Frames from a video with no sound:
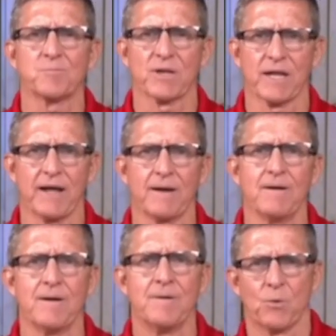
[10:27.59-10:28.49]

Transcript: plan,